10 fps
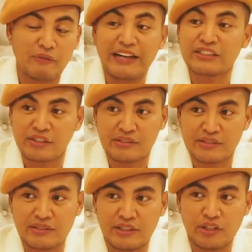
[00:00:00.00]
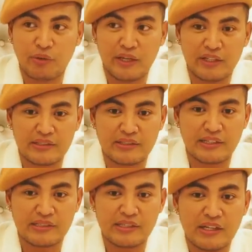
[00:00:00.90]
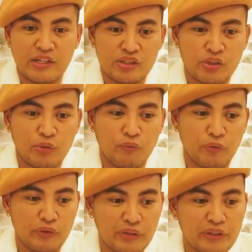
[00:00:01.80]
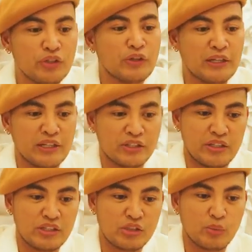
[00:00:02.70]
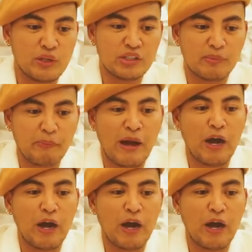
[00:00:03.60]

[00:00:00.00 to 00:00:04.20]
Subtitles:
factors in creating designs. So for the new collection, I just want it to be